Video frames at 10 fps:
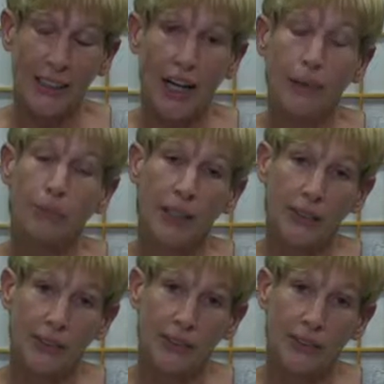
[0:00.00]
gotten
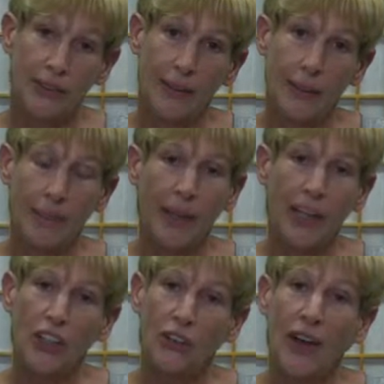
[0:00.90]
bigger
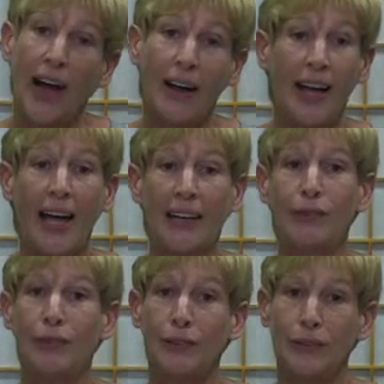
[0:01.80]
and you're adding
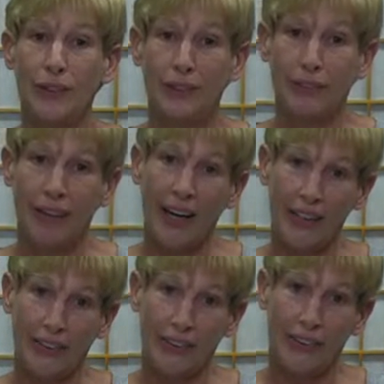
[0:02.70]
fuel to the
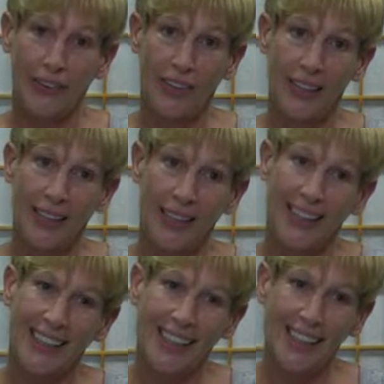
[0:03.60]
fire
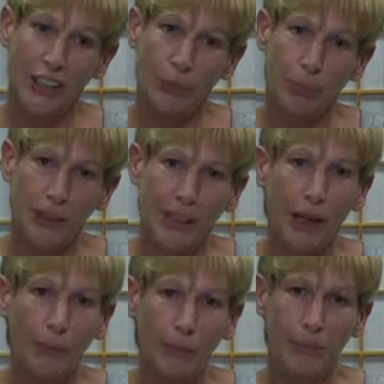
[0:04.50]
and it's
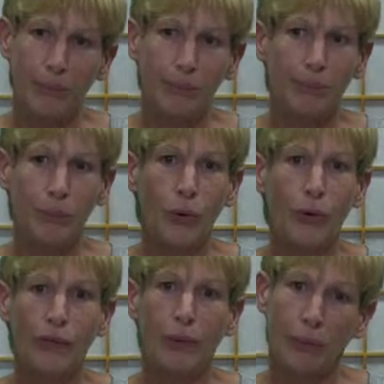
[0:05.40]
become more
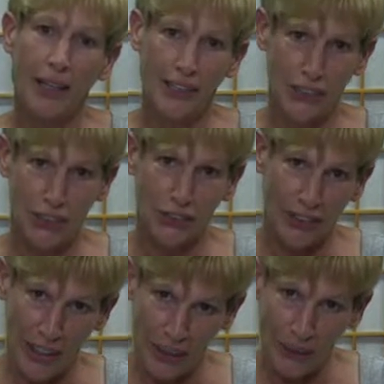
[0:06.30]
of a monster
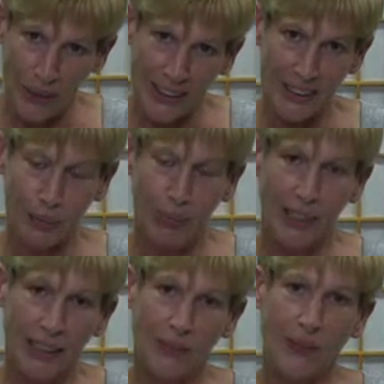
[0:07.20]
than it was to
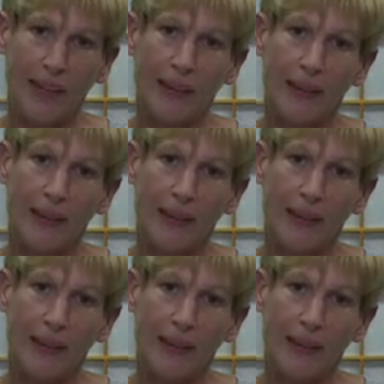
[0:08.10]
begin with.